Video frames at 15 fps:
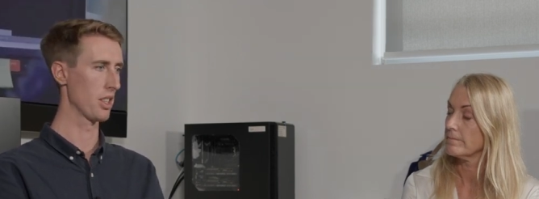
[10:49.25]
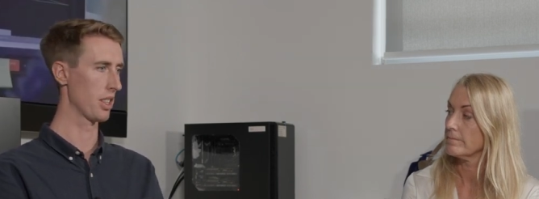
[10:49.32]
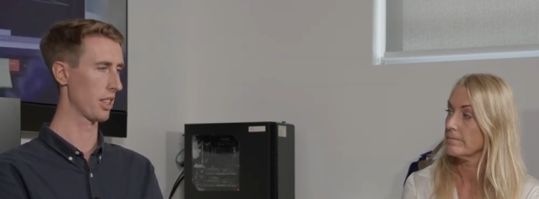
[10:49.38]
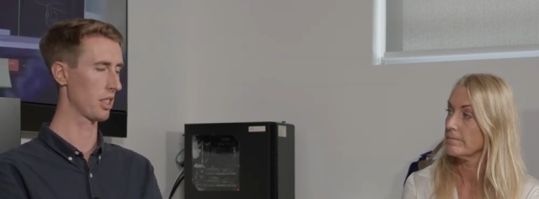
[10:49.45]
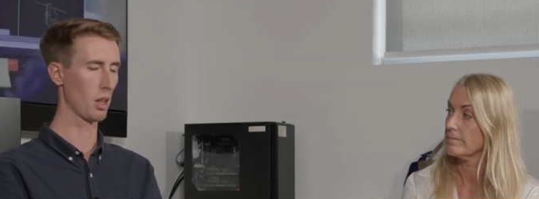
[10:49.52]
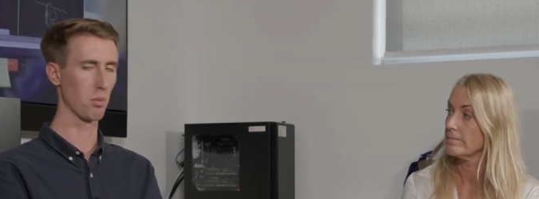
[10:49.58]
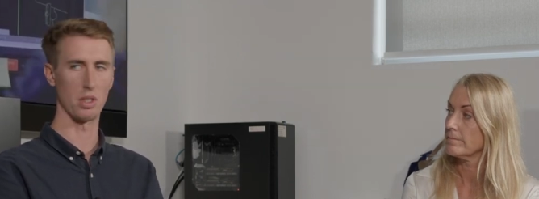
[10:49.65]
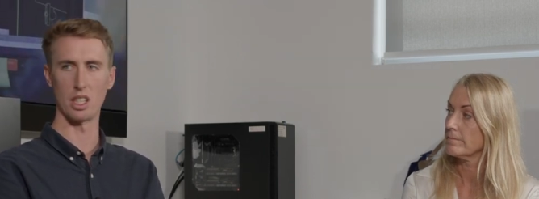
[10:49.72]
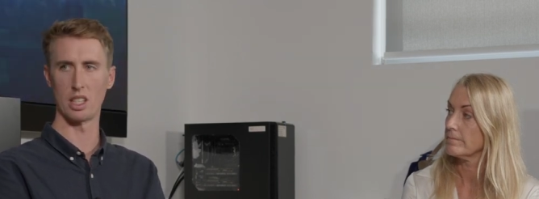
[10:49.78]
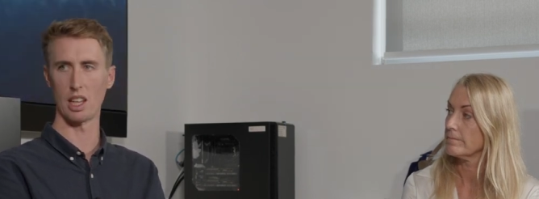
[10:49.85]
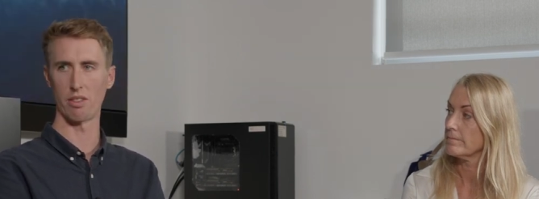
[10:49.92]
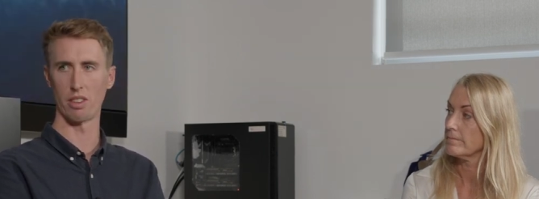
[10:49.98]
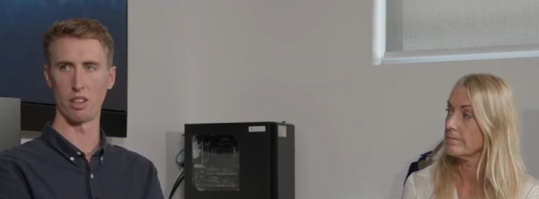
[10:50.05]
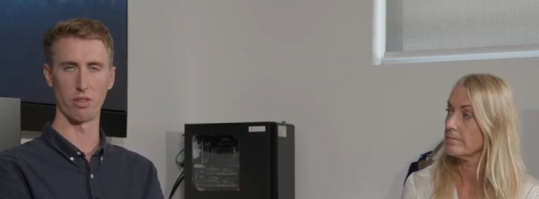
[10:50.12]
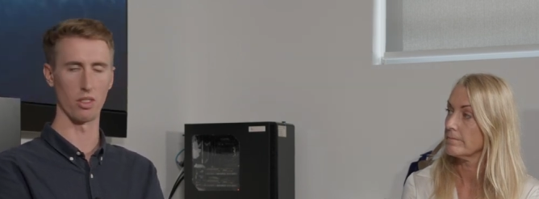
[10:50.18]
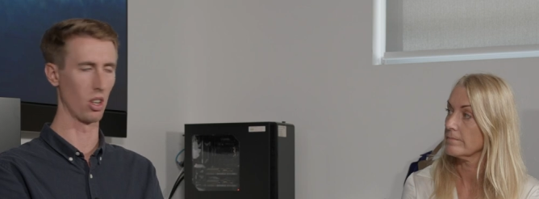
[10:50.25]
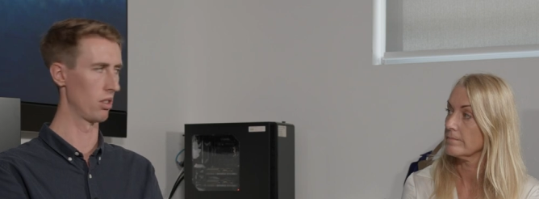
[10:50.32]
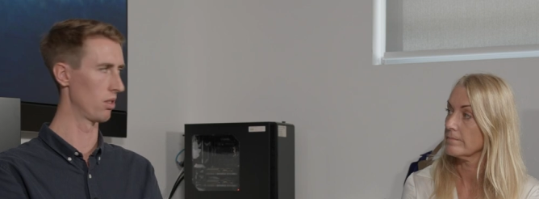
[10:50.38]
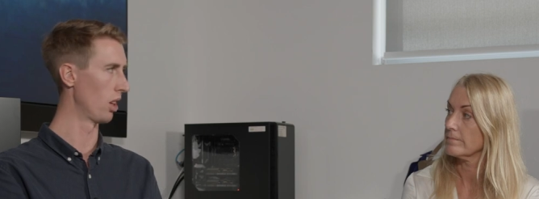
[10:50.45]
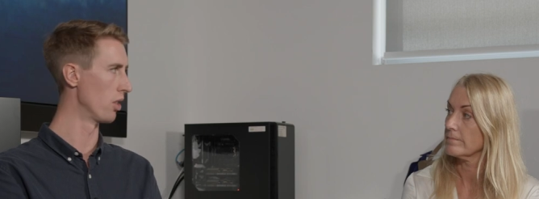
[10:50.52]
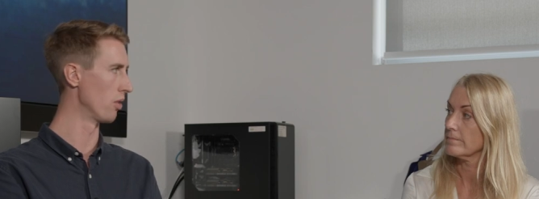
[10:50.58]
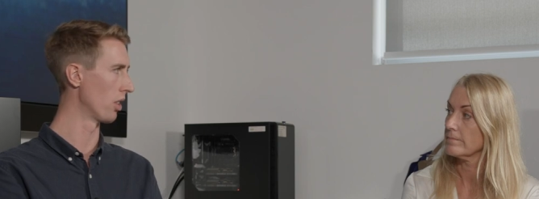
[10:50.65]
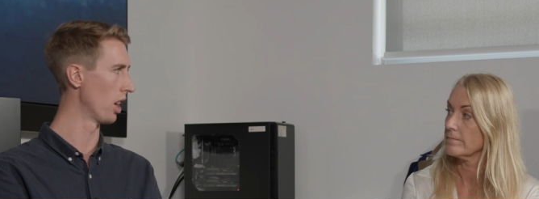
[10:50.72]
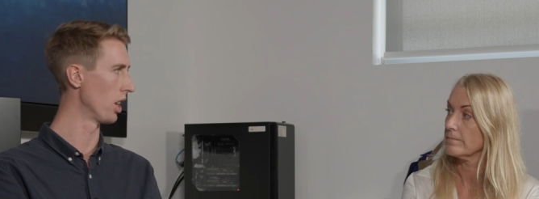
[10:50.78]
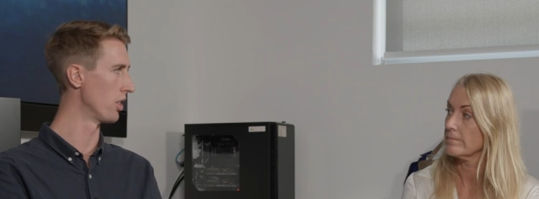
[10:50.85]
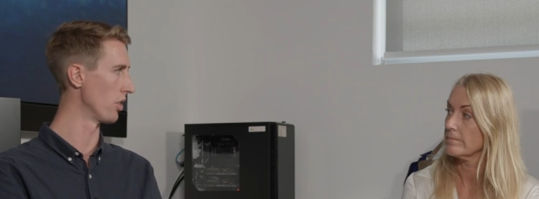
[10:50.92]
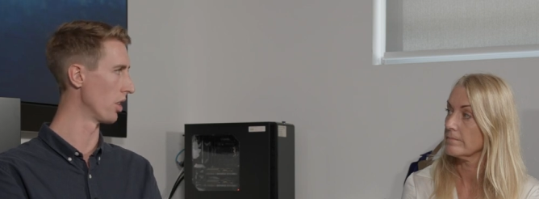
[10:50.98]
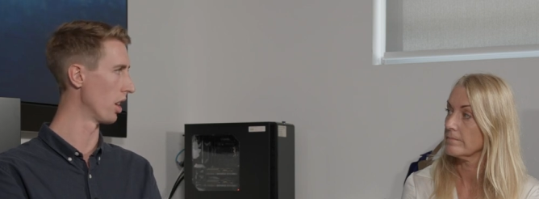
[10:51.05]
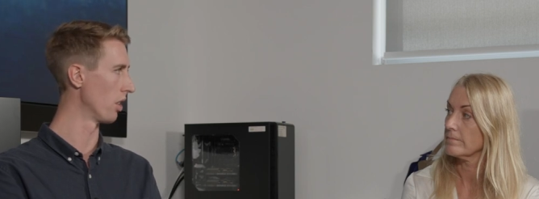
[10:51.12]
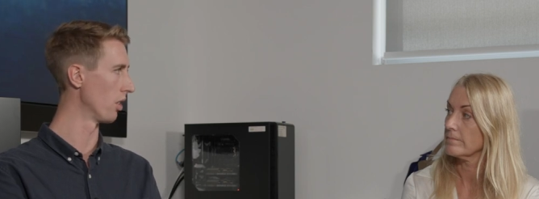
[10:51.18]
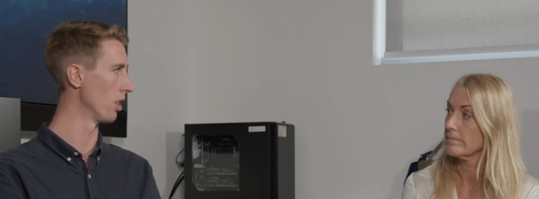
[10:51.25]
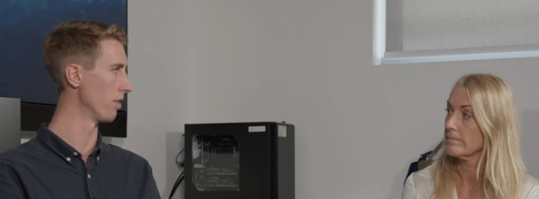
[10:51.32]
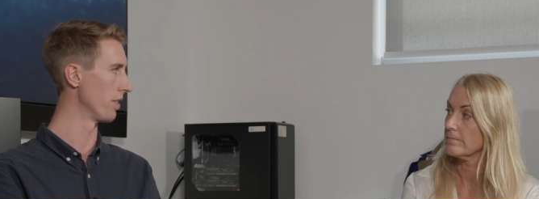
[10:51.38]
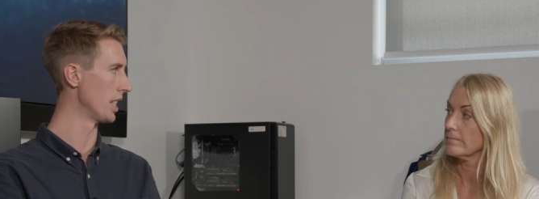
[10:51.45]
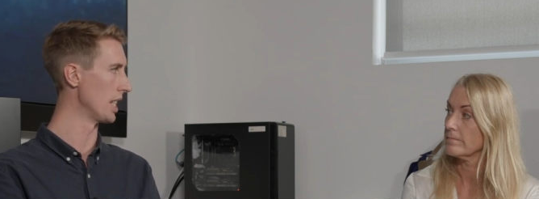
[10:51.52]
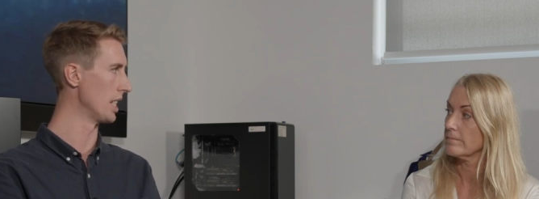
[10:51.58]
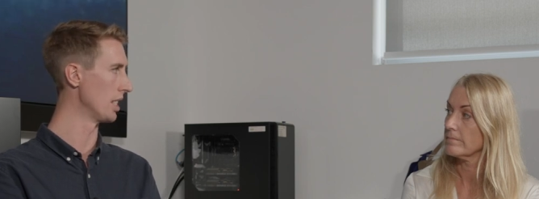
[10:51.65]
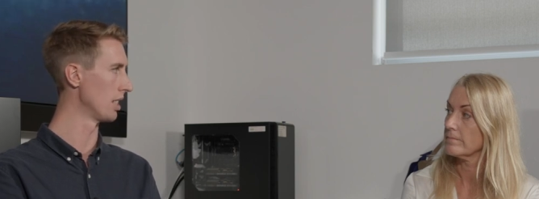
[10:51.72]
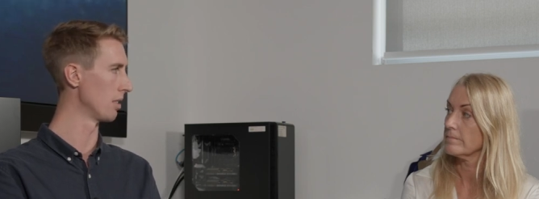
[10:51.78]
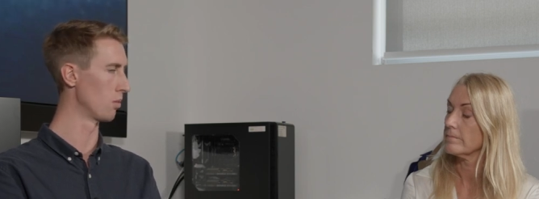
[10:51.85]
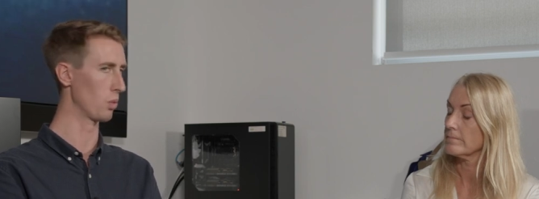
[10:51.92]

Speaker 1: Subsea seven have got over one hundred R O Vs.